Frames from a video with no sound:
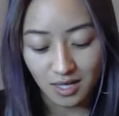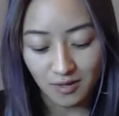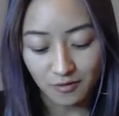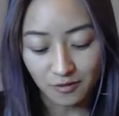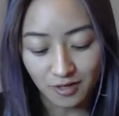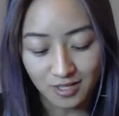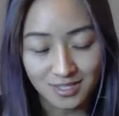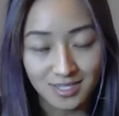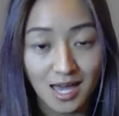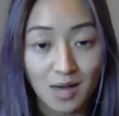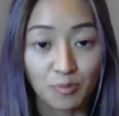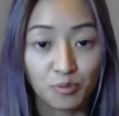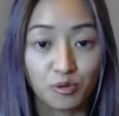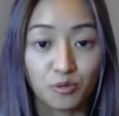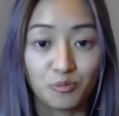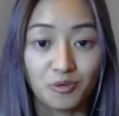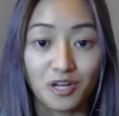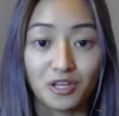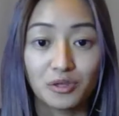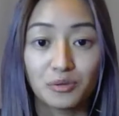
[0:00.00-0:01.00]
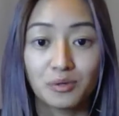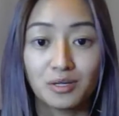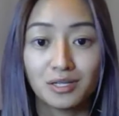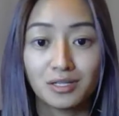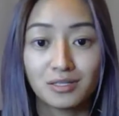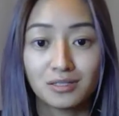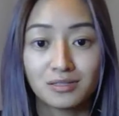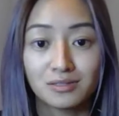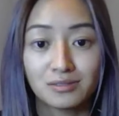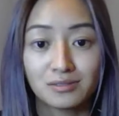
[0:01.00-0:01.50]
For example, breath
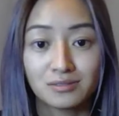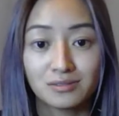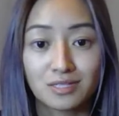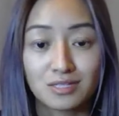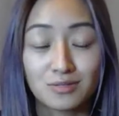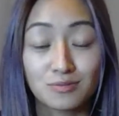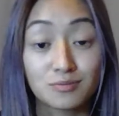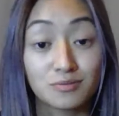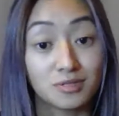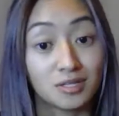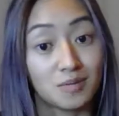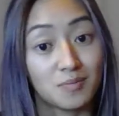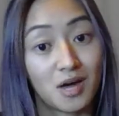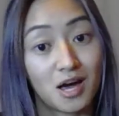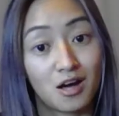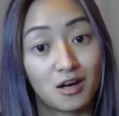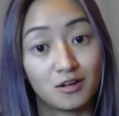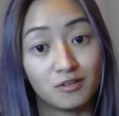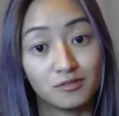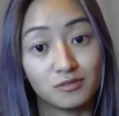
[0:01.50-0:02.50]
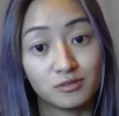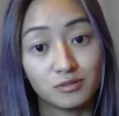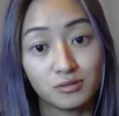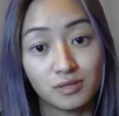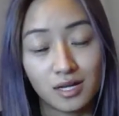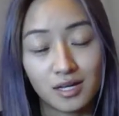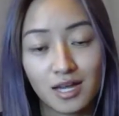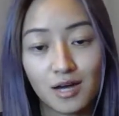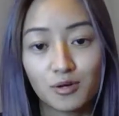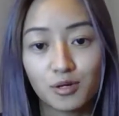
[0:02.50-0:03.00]
work. That's really powerful
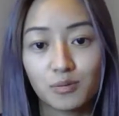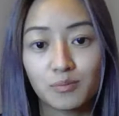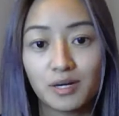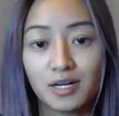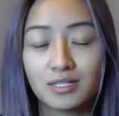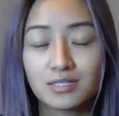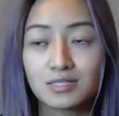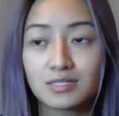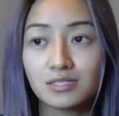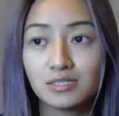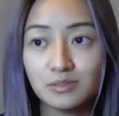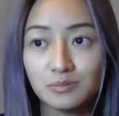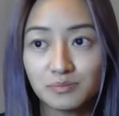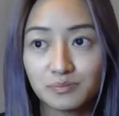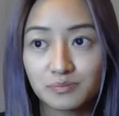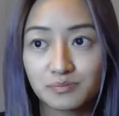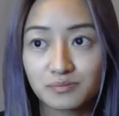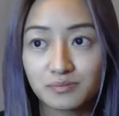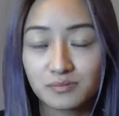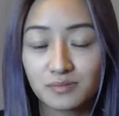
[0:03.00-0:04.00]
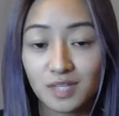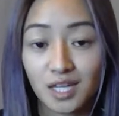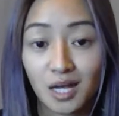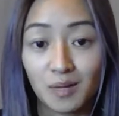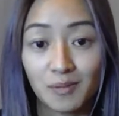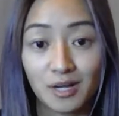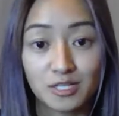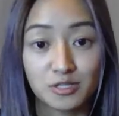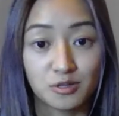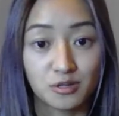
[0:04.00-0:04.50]
at alchemizing it. I
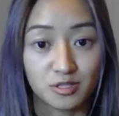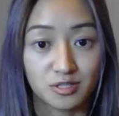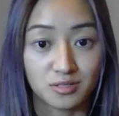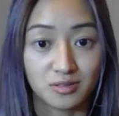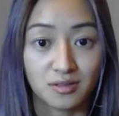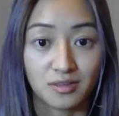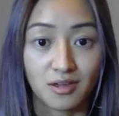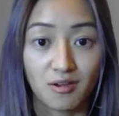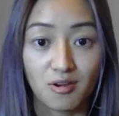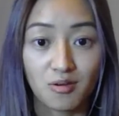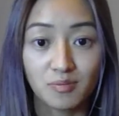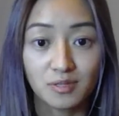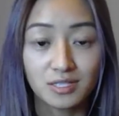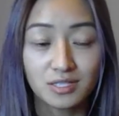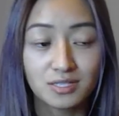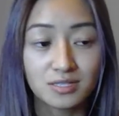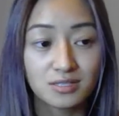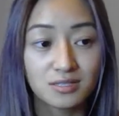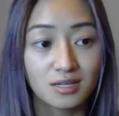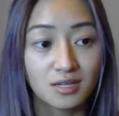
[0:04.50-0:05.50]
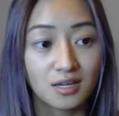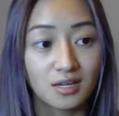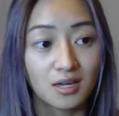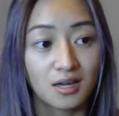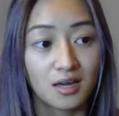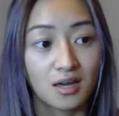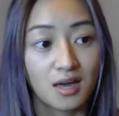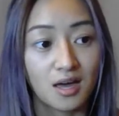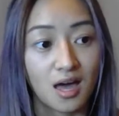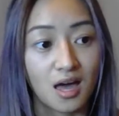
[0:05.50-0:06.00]
might talk to a therapist.
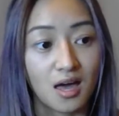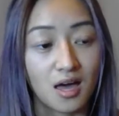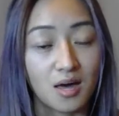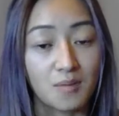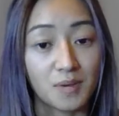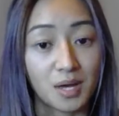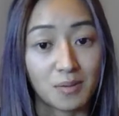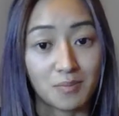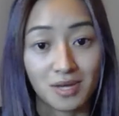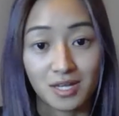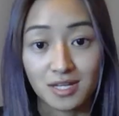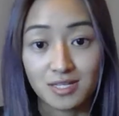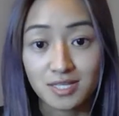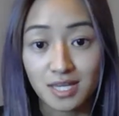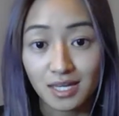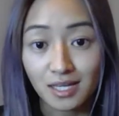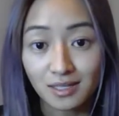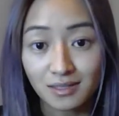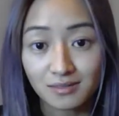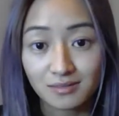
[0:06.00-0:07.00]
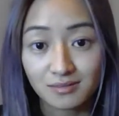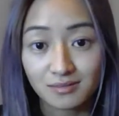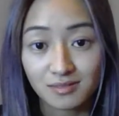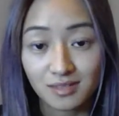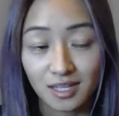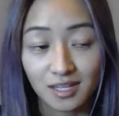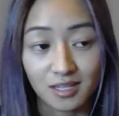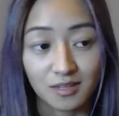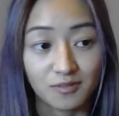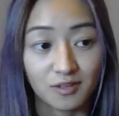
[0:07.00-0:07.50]
Um, I meditate,
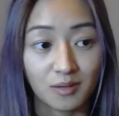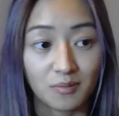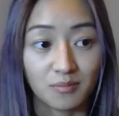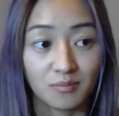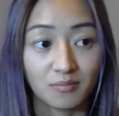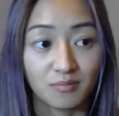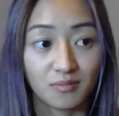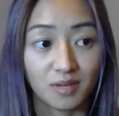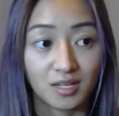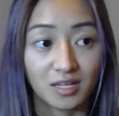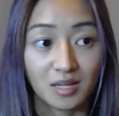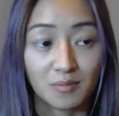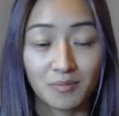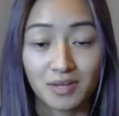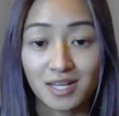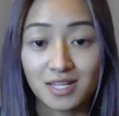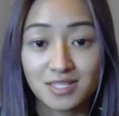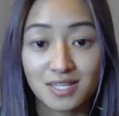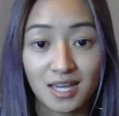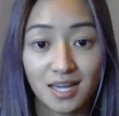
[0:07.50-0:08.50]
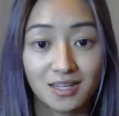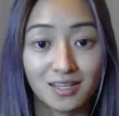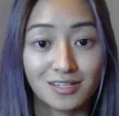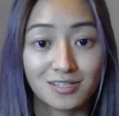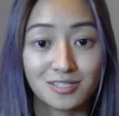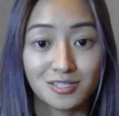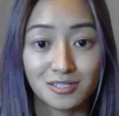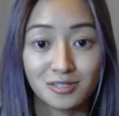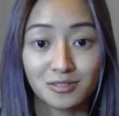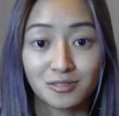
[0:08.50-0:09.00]
and if I'm and I meditate
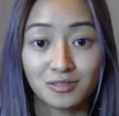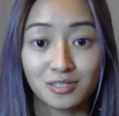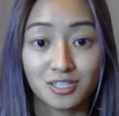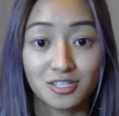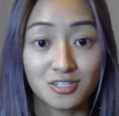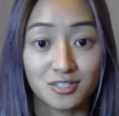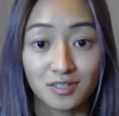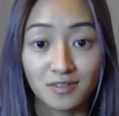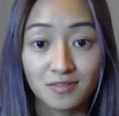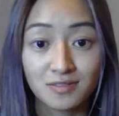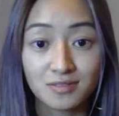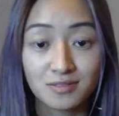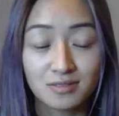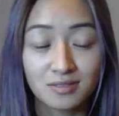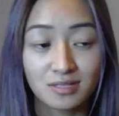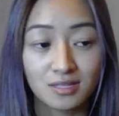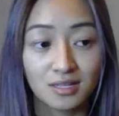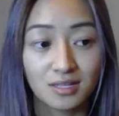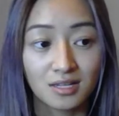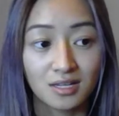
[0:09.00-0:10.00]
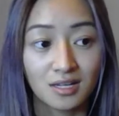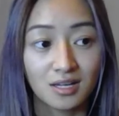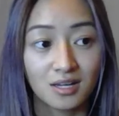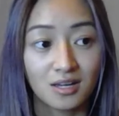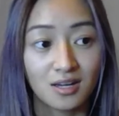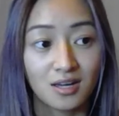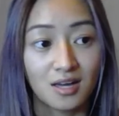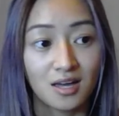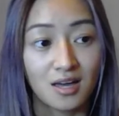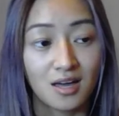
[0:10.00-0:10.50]
until it shifts.
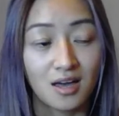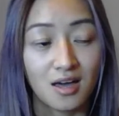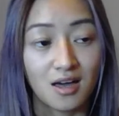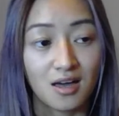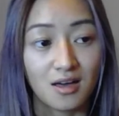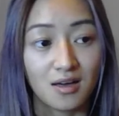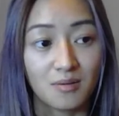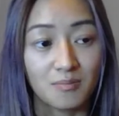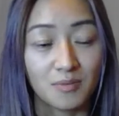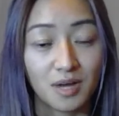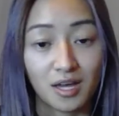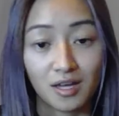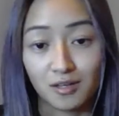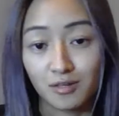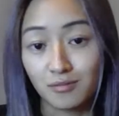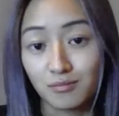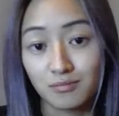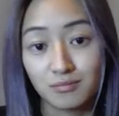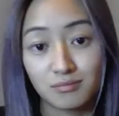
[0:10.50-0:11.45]
Um, I